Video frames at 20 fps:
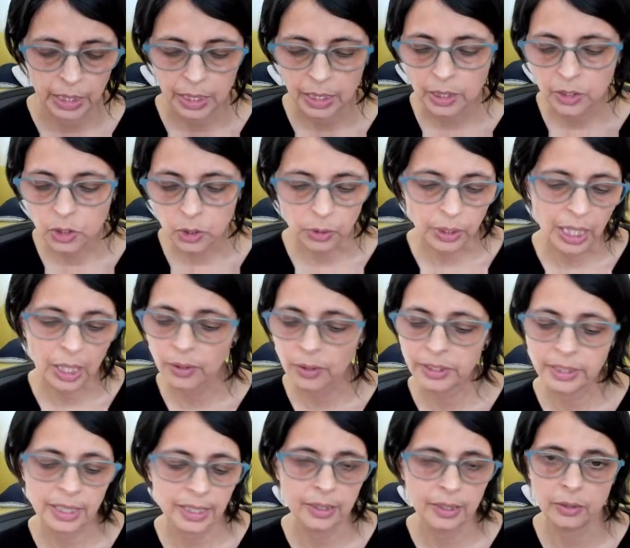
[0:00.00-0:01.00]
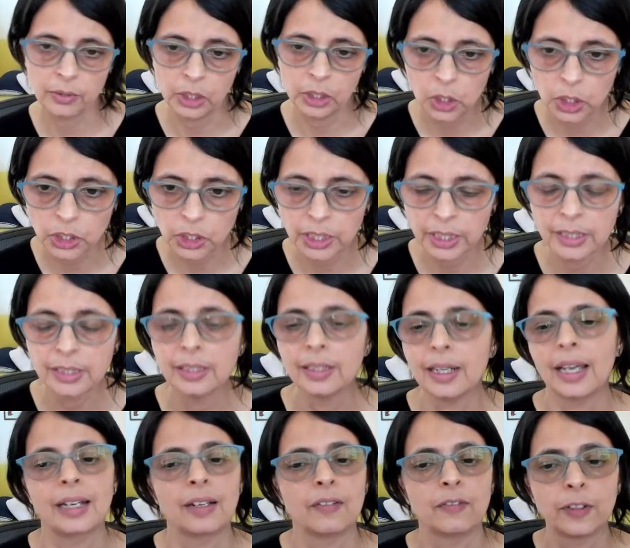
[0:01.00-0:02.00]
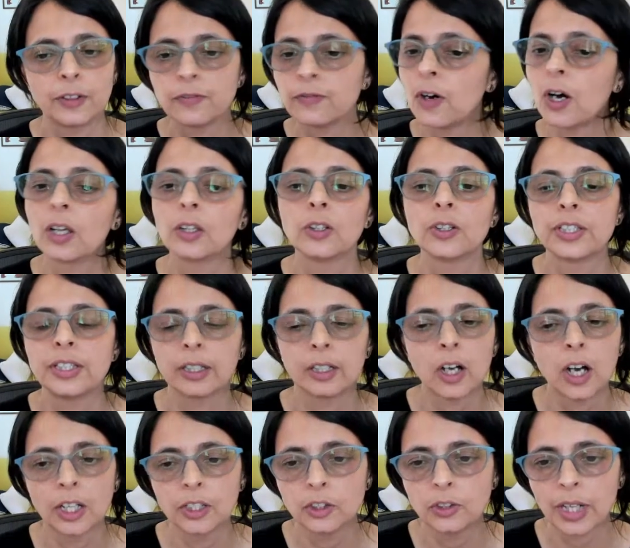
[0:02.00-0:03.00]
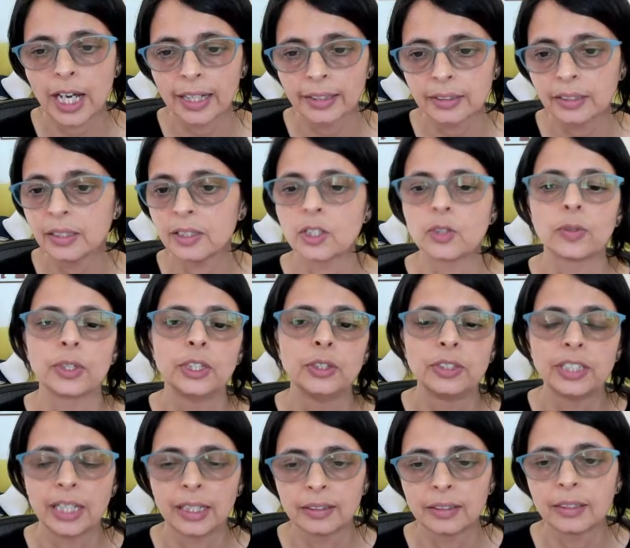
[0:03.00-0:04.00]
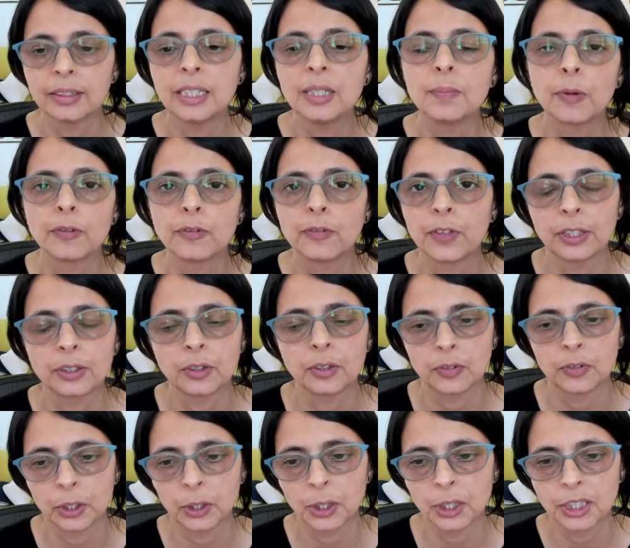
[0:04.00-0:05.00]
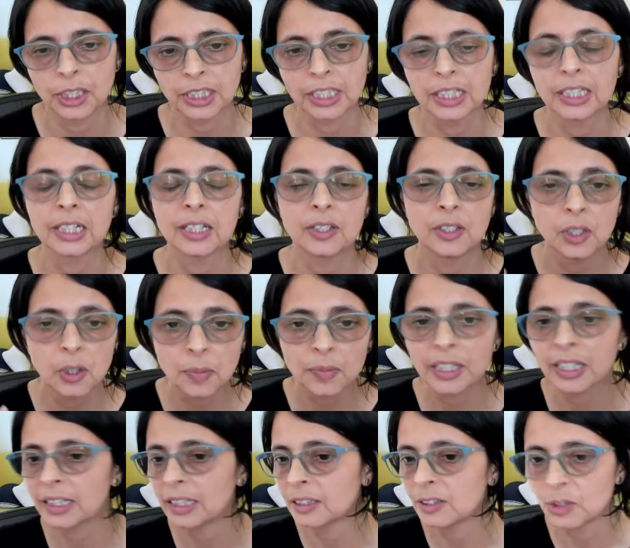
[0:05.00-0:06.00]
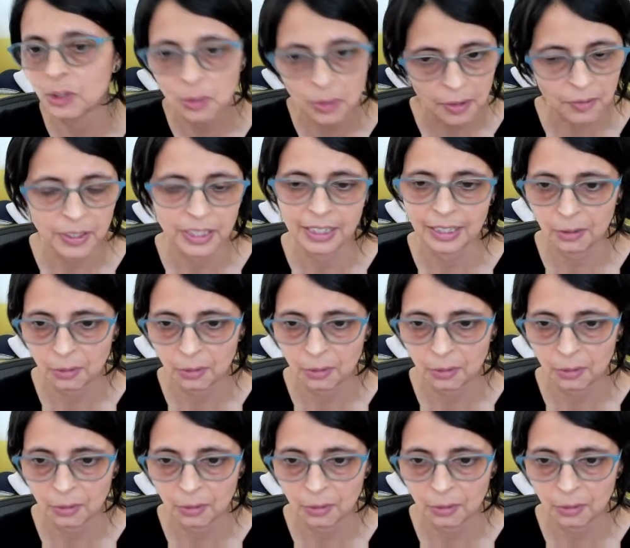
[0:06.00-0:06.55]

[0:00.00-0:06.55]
So now it does the recursion, and if it follows the contract, here's where you take the leap of faith of recursion and assume that it'll do everything